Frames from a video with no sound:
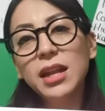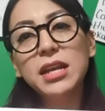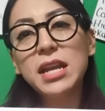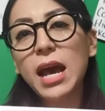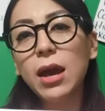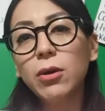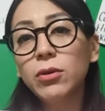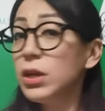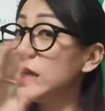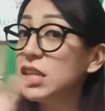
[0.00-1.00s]
Now
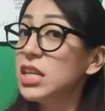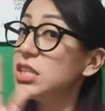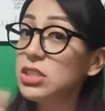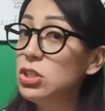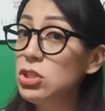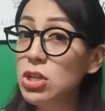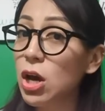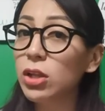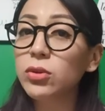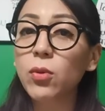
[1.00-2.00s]
he's
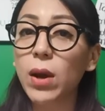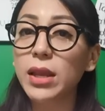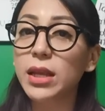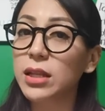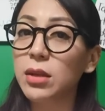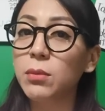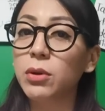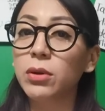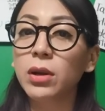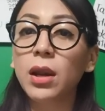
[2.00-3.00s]
not quiet
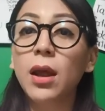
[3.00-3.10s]
anymore,